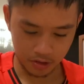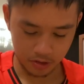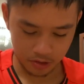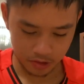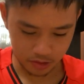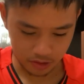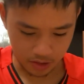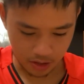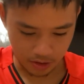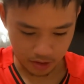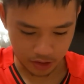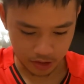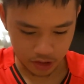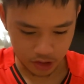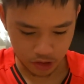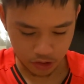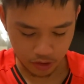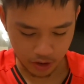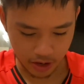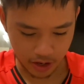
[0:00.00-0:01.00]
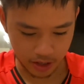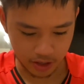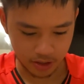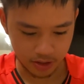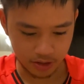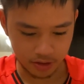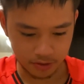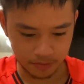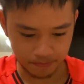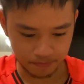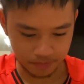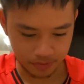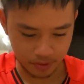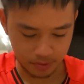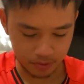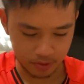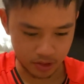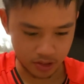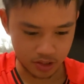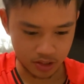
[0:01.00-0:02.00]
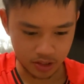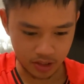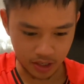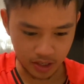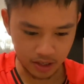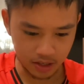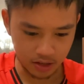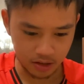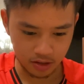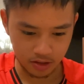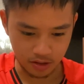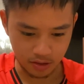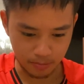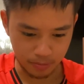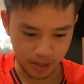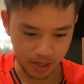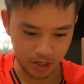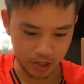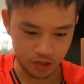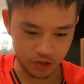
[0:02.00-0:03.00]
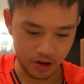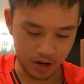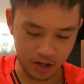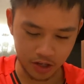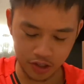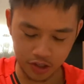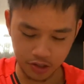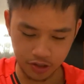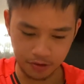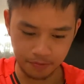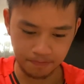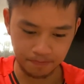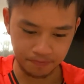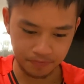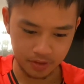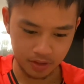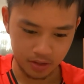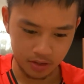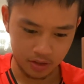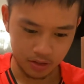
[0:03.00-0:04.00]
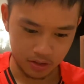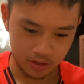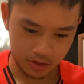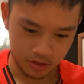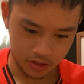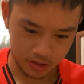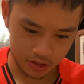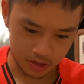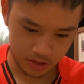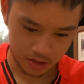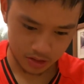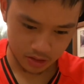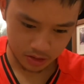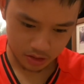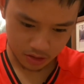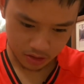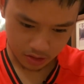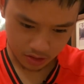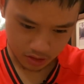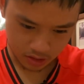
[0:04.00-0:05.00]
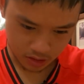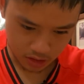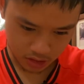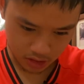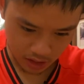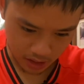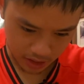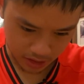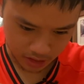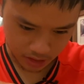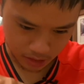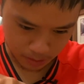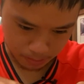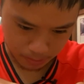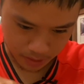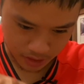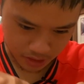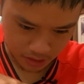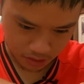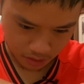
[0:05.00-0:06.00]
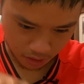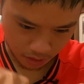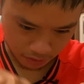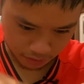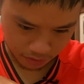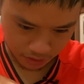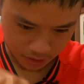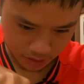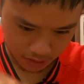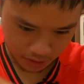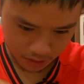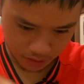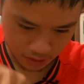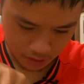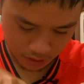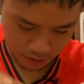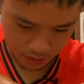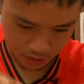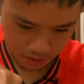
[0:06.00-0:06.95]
So now let's try the steak, the main attraction. Just slice a piece off here.